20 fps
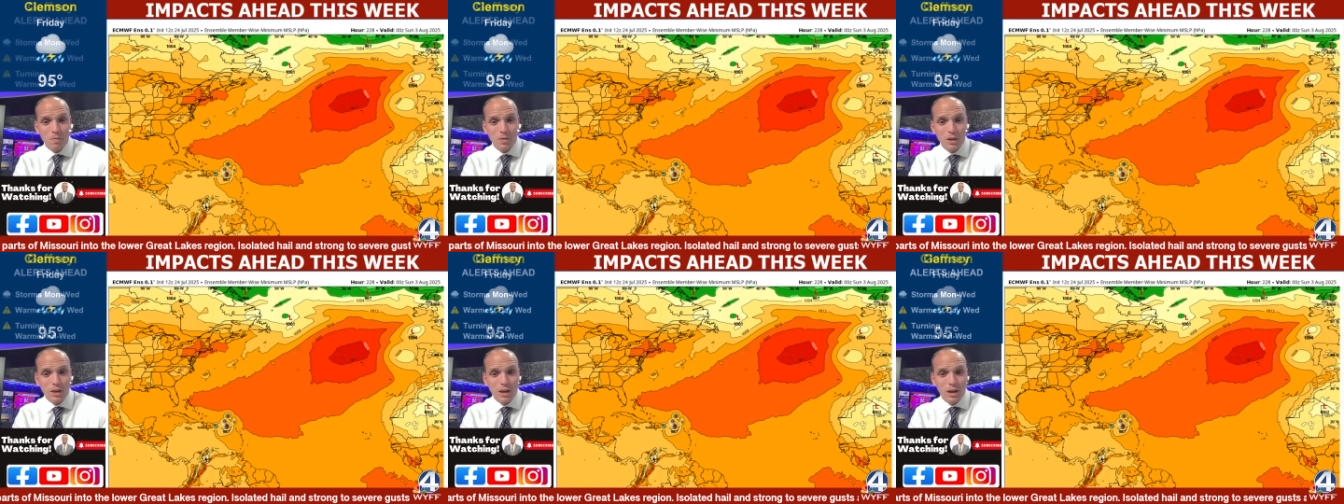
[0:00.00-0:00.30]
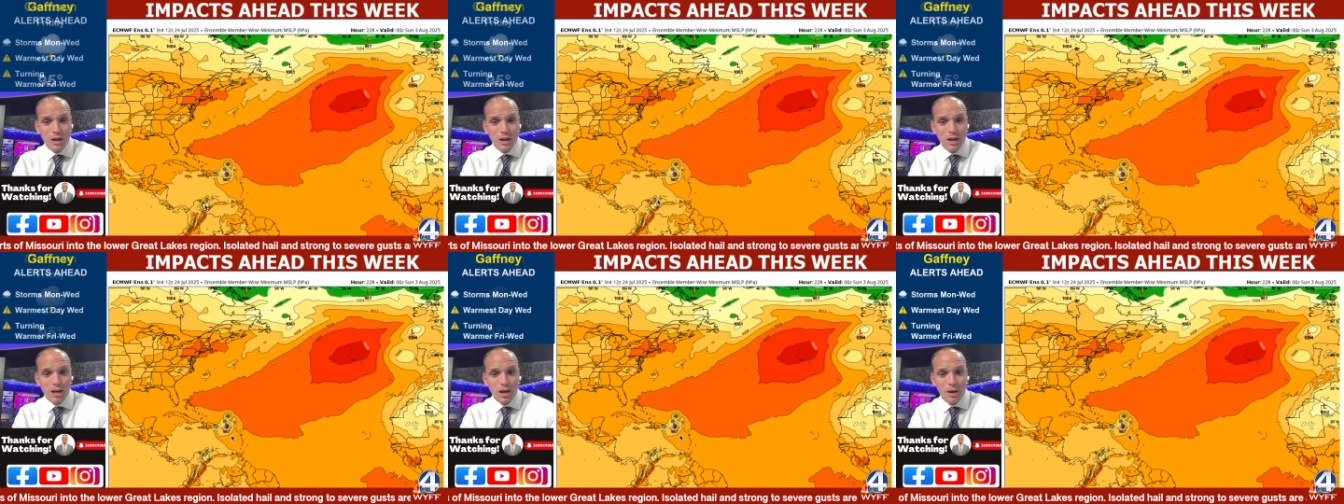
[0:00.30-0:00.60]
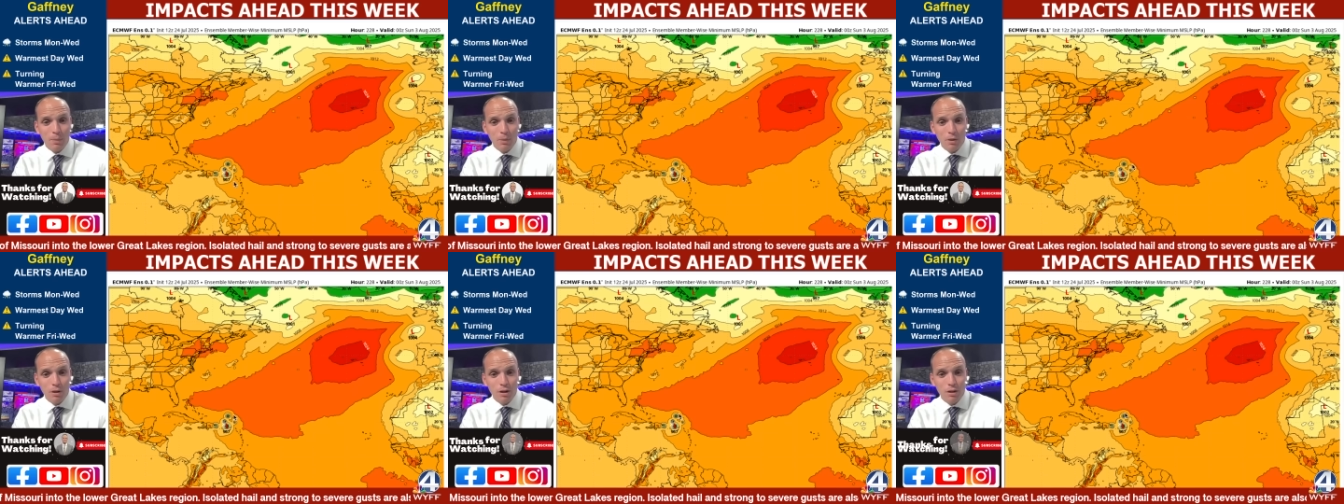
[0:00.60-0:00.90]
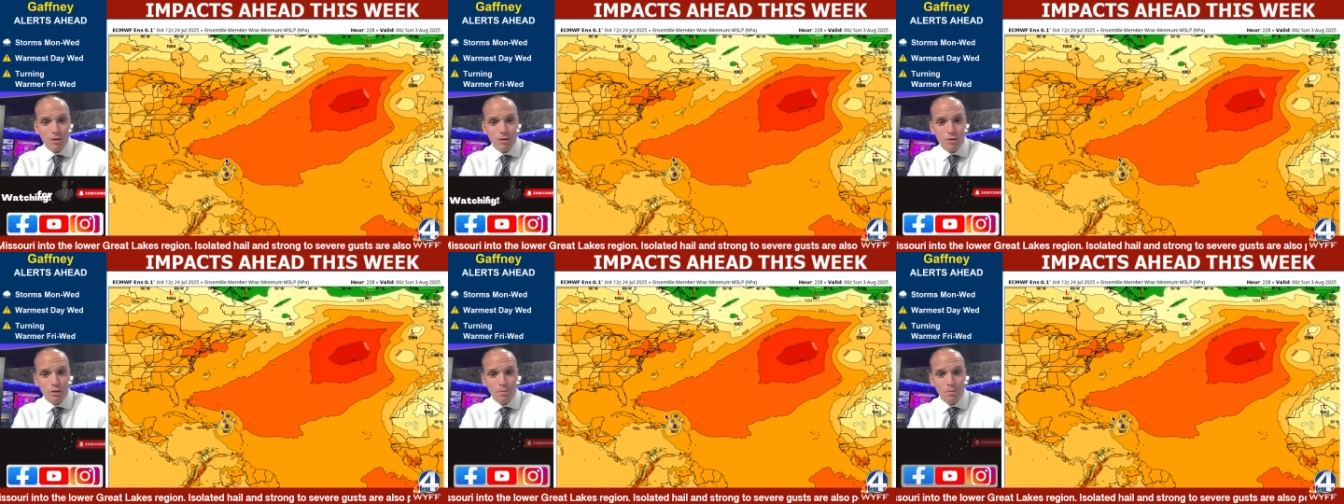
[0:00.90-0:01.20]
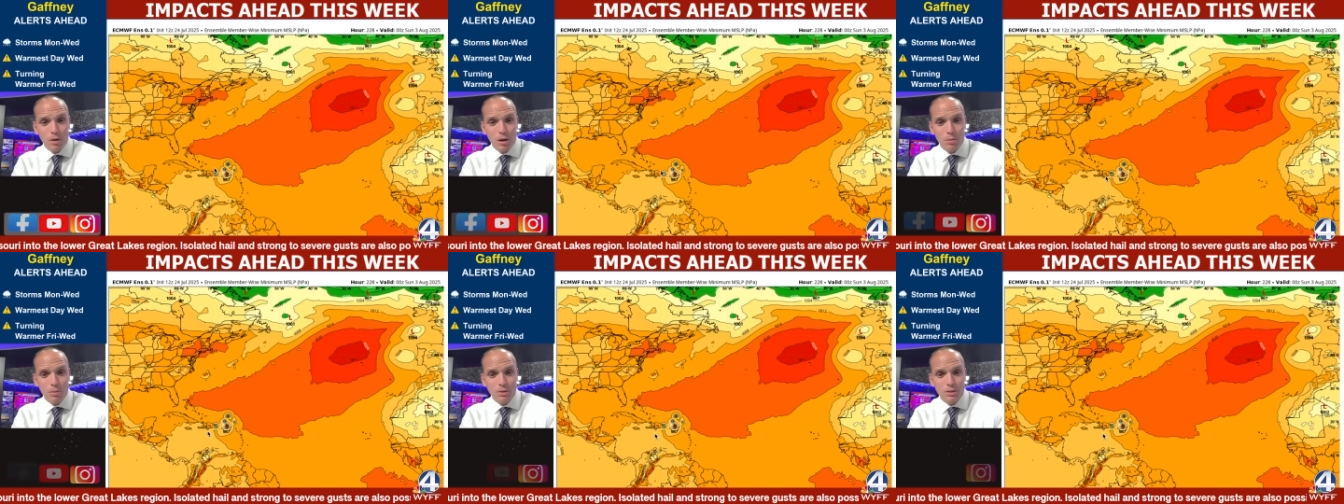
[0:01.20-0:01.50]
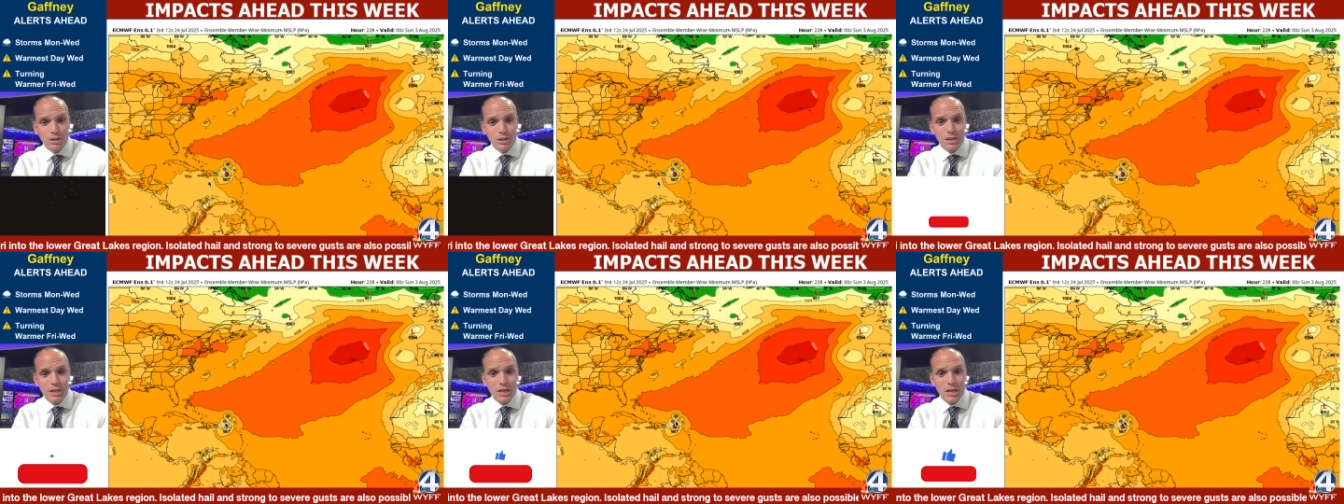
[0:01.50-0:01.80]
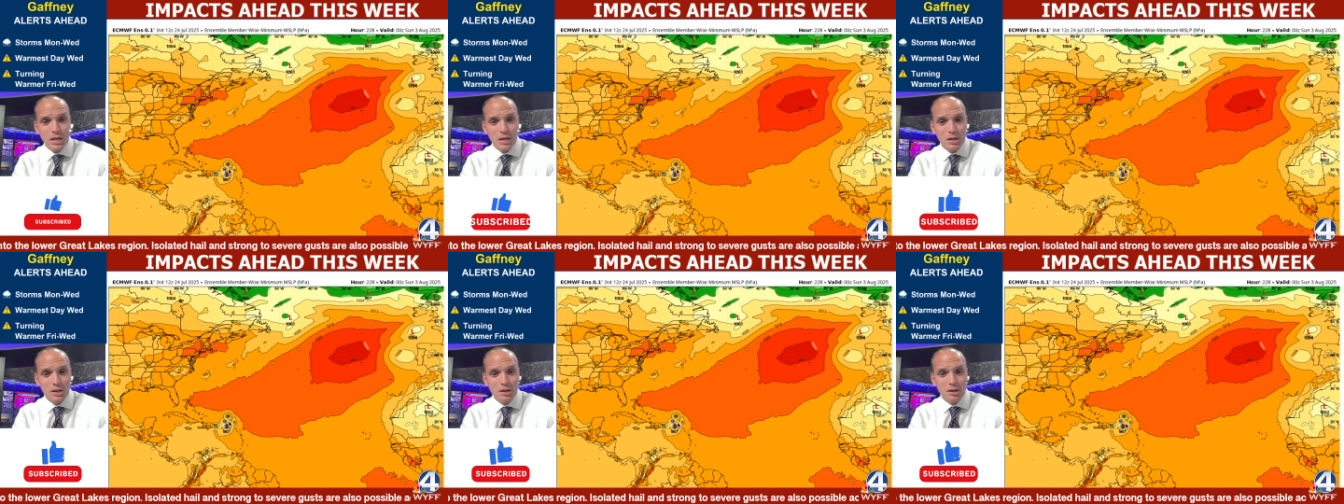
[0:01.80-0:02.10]
You got a couple other little bubbles in
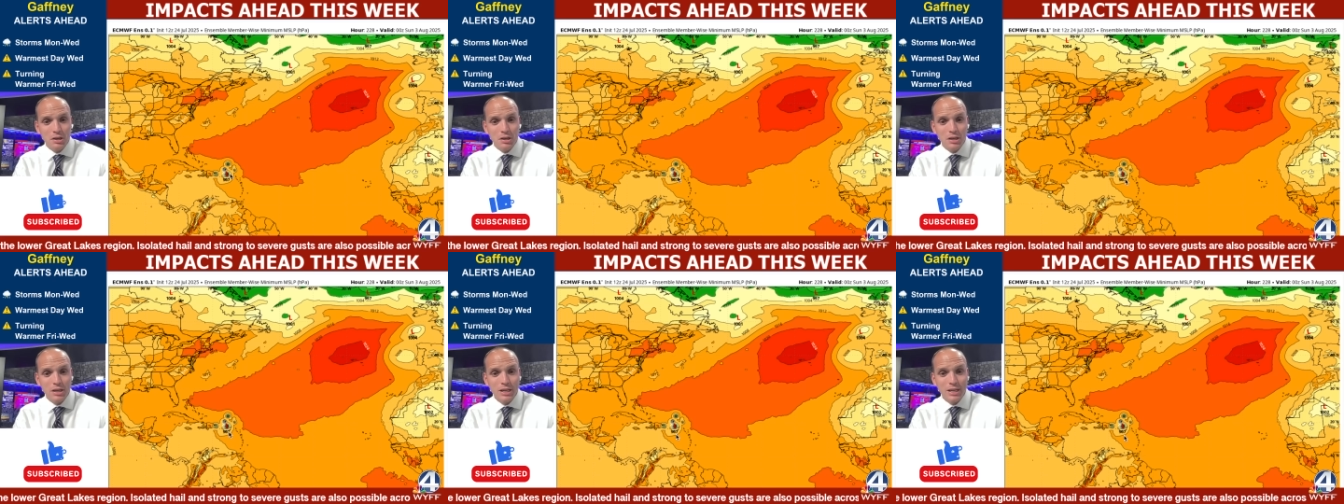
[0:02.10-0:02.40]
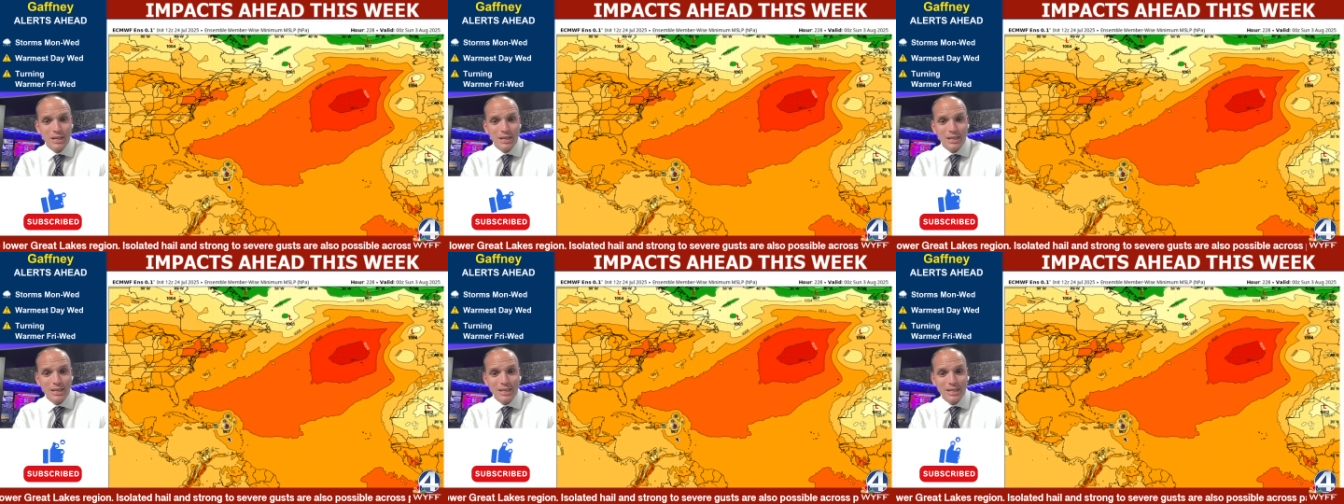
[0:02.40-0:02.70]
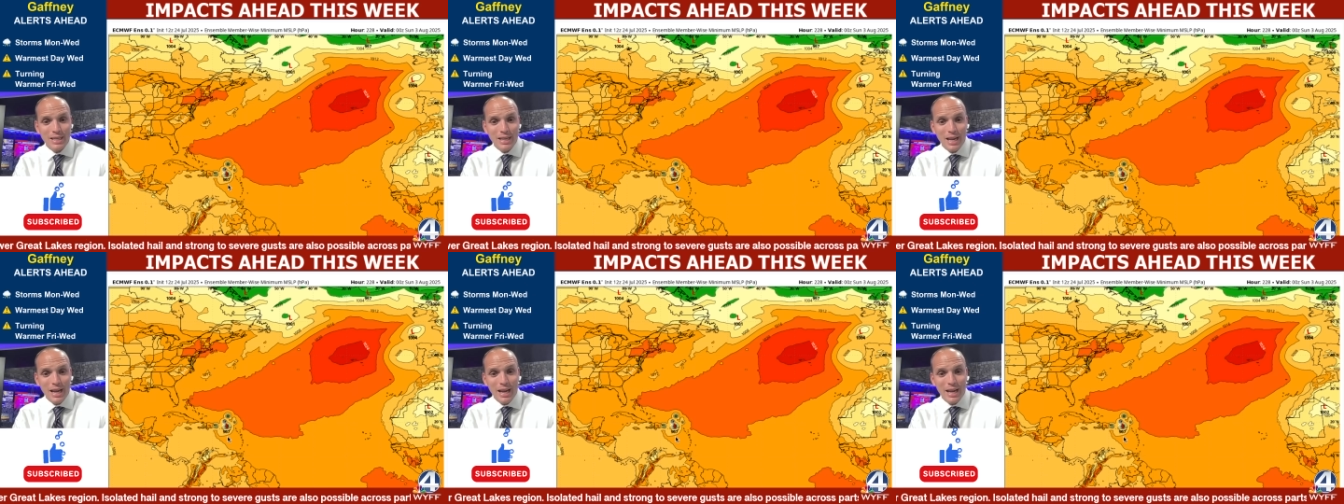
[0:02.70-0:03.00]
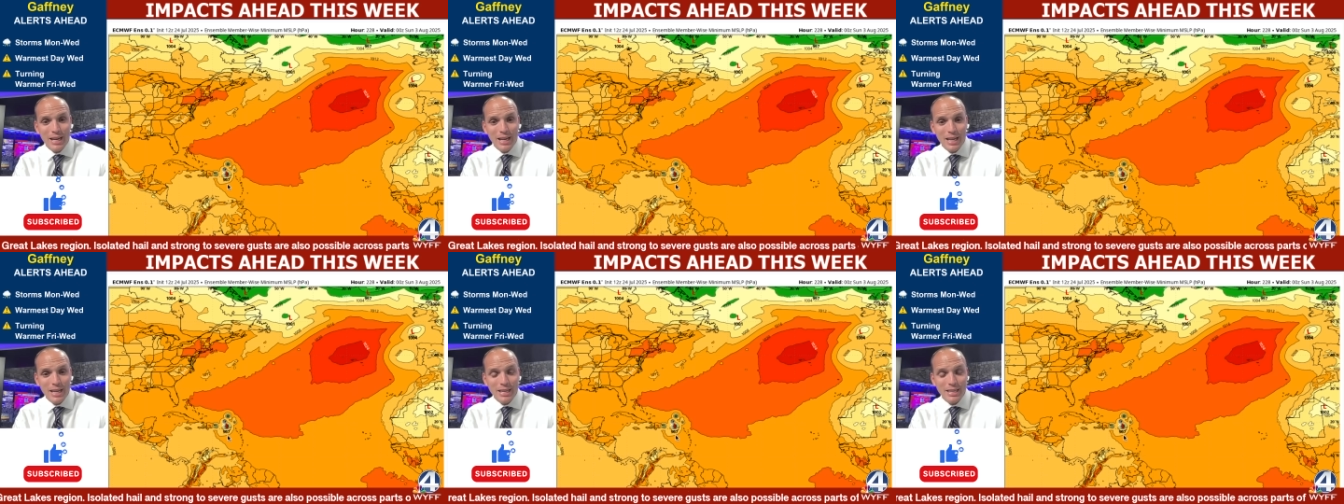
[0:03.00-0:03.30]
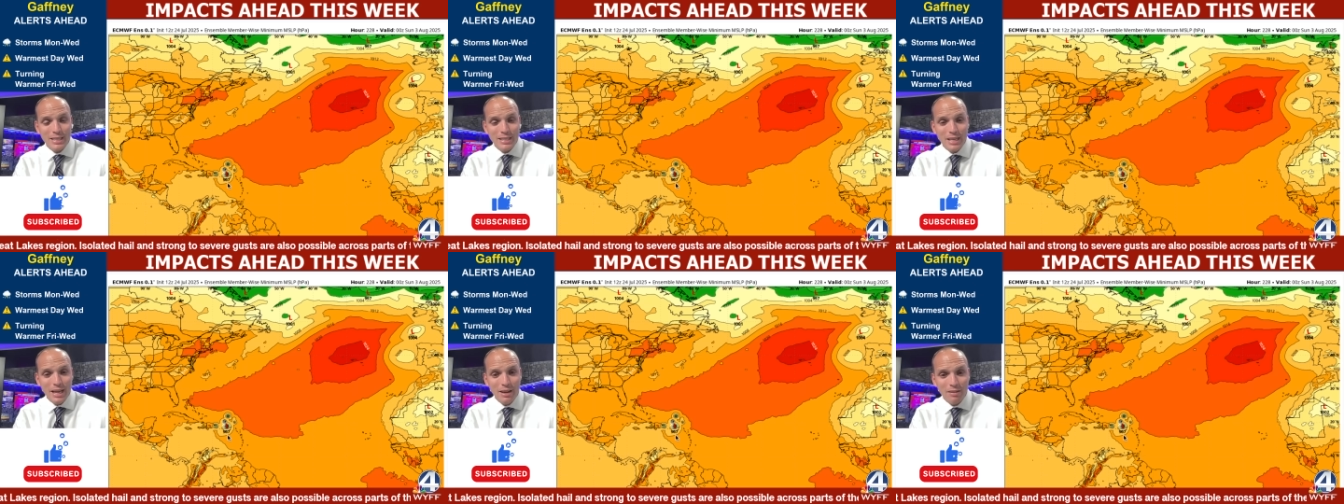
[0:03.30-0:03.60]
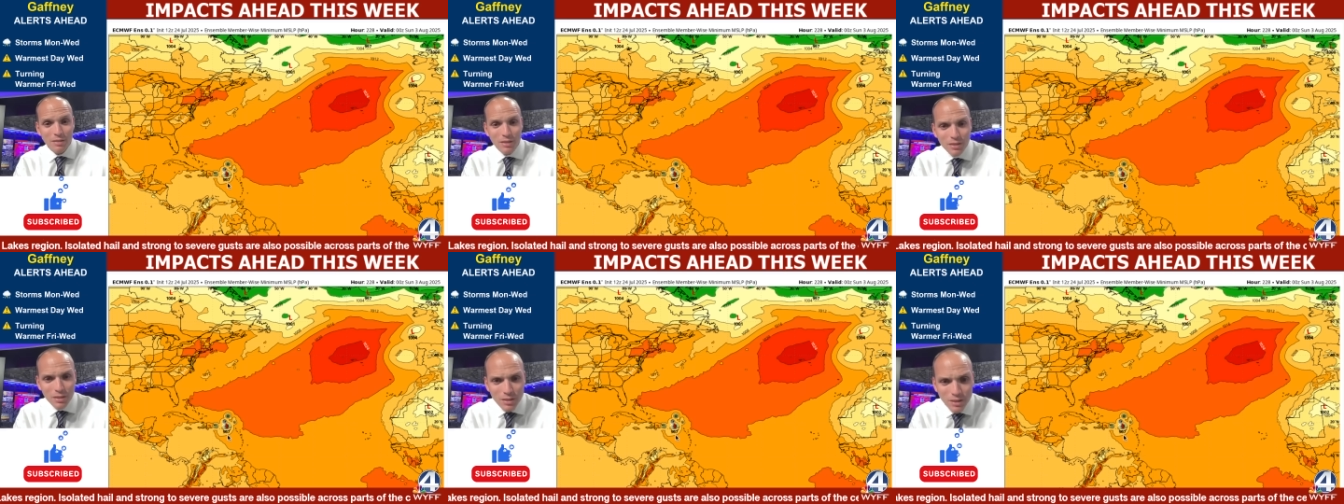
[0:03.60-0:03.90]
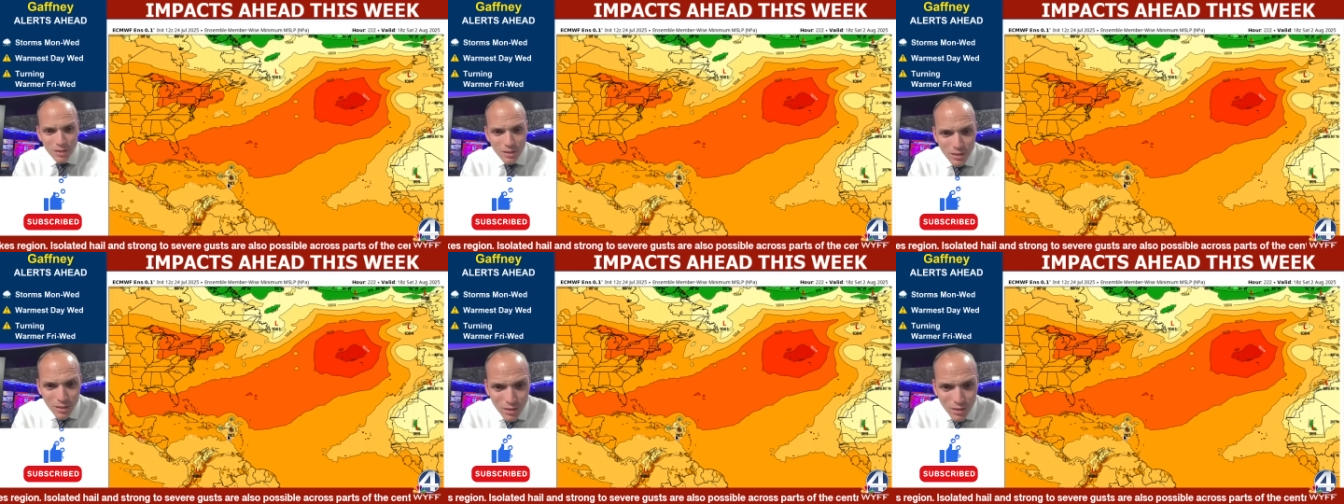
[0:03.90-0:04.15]
here. 987.